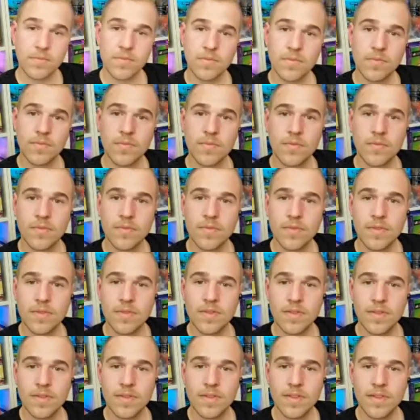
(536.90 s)

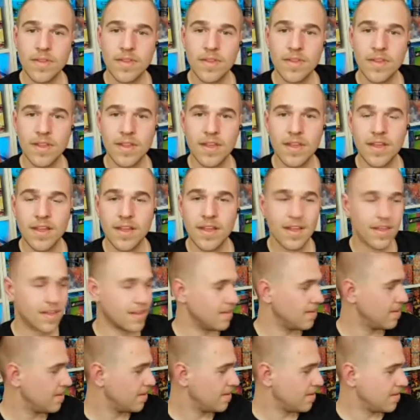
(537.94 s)

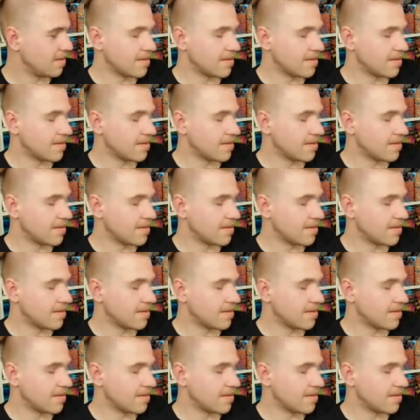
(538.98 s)
Nothing is said.